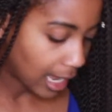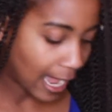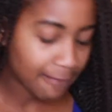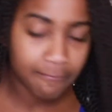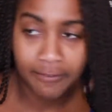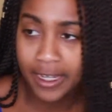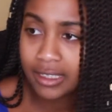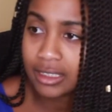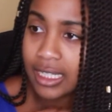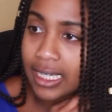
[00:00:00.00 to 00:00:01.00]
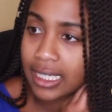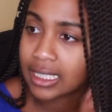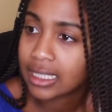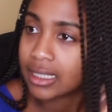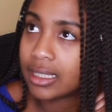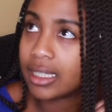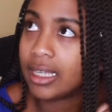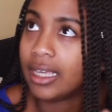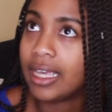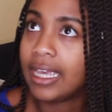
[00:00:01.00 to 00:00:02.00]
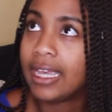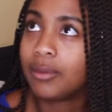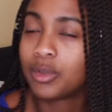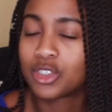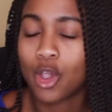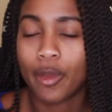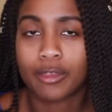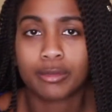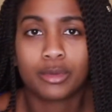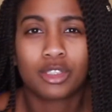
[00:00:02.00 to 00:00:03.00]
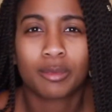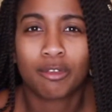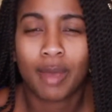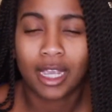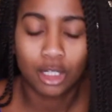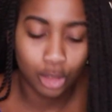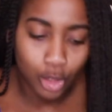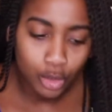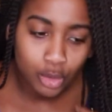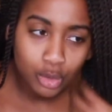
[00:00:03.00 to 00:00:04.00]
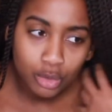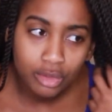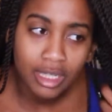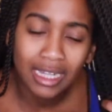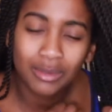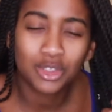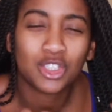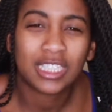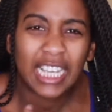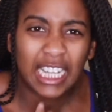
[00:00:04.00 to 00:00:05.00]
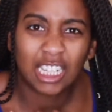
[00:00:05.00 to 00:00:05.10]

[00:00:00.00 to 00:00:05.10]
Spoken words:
I felt like it was going through some of my clothes, and it was just